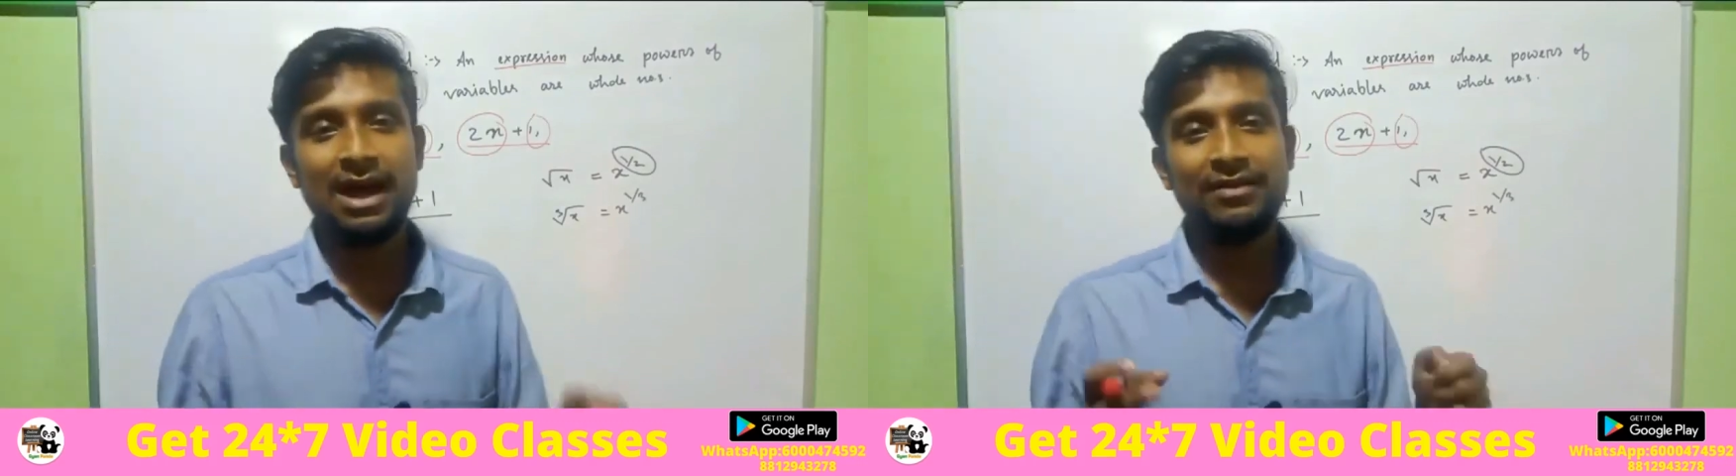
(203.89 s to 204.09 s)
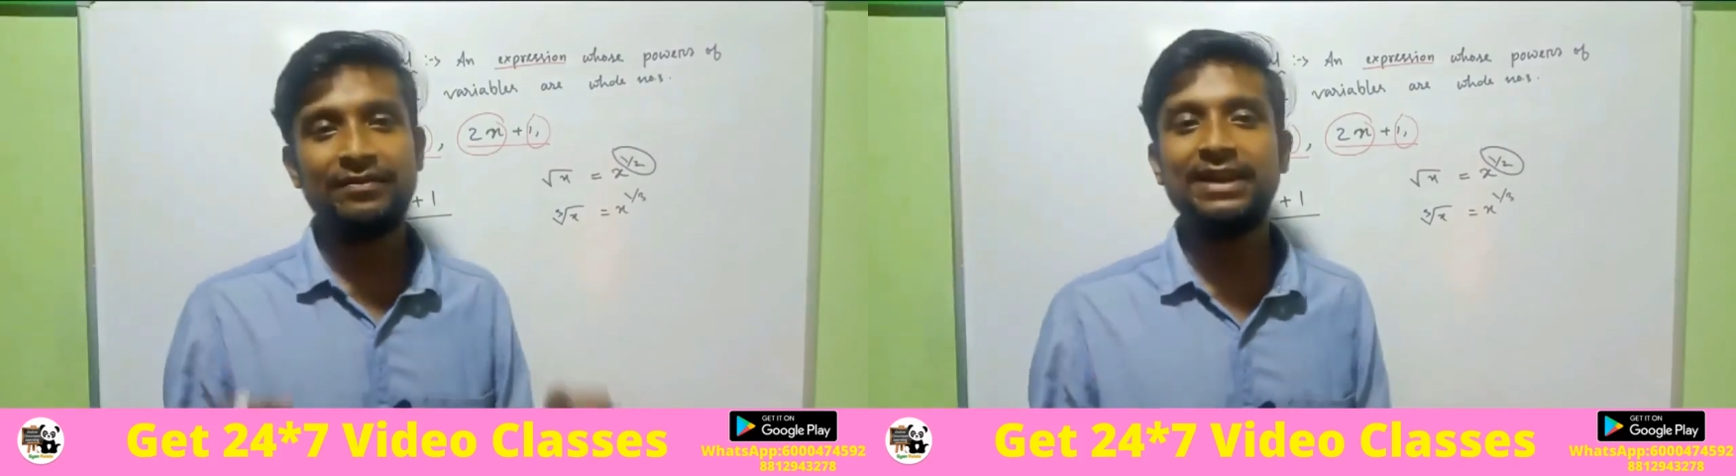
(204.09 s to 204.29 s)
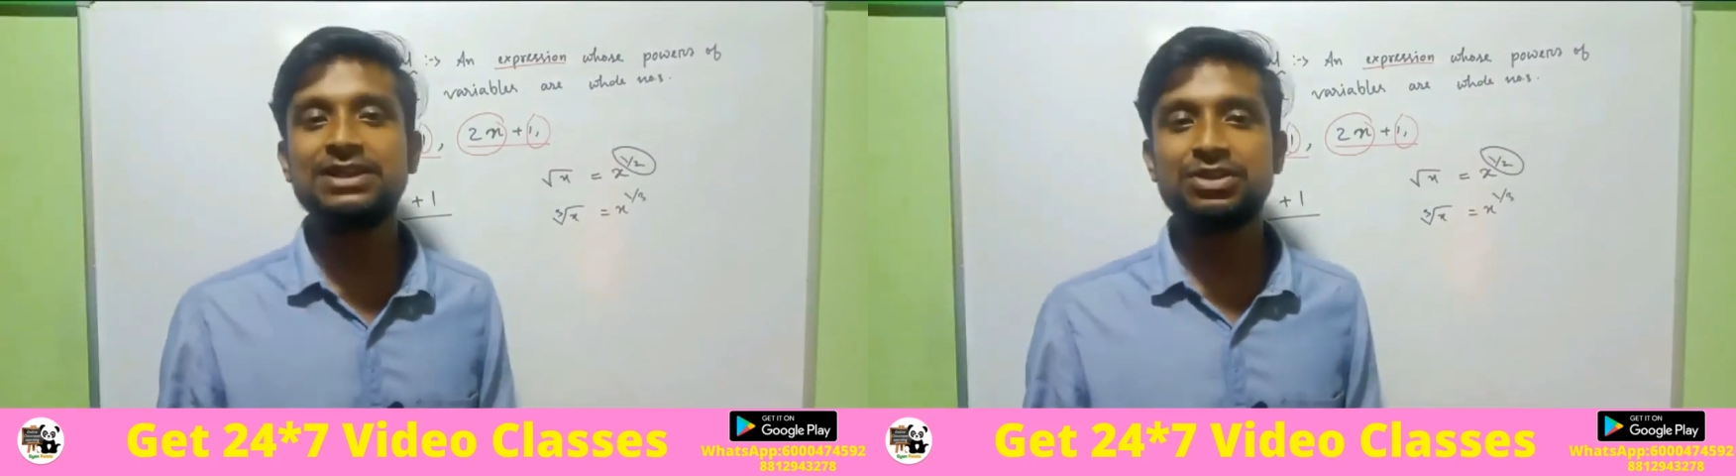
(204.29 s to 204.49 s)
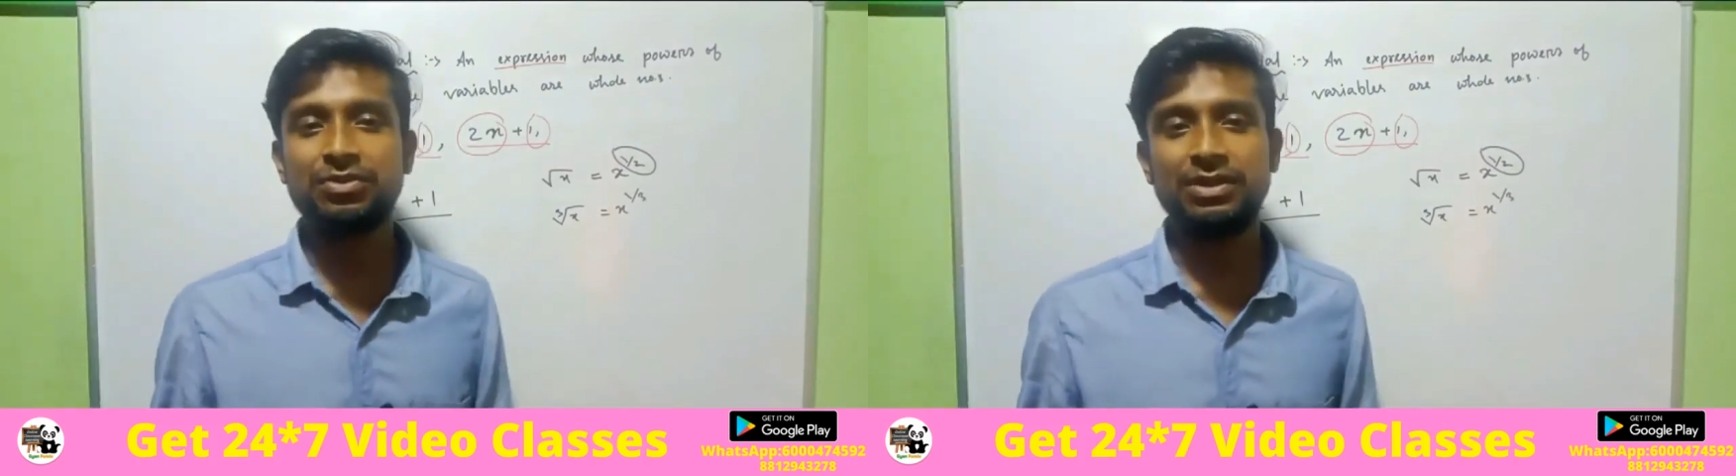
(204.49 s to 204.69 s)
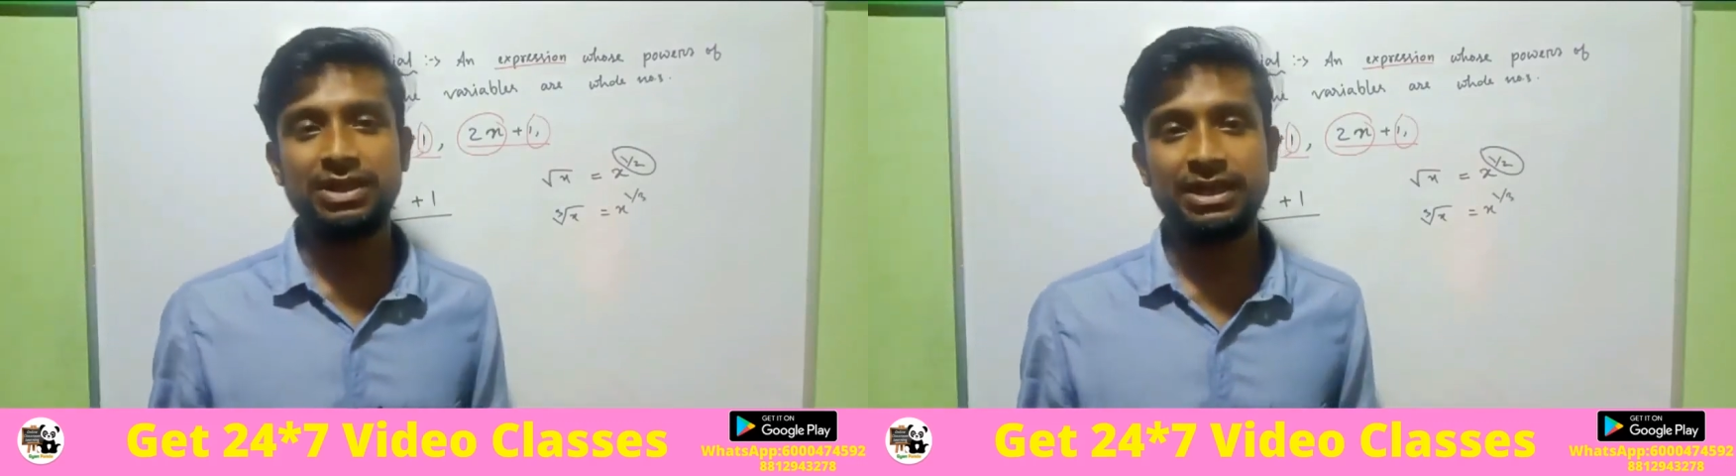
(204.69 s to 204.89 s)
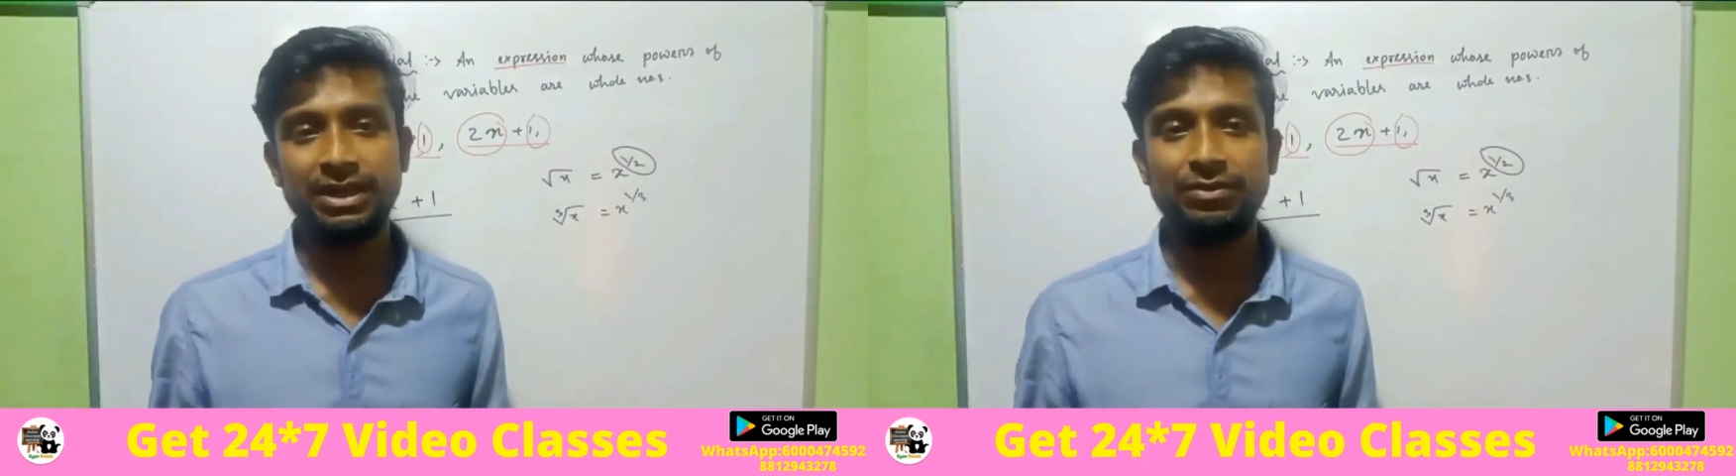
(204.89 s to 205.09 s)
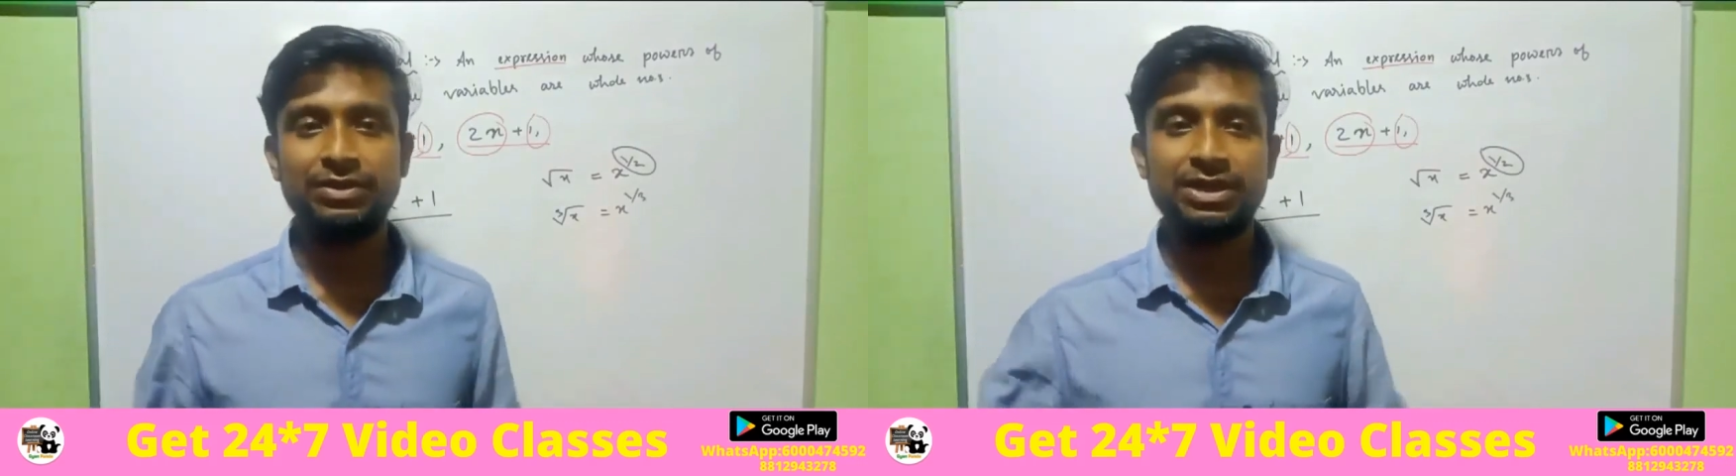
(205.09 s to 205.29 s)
a fixed quantity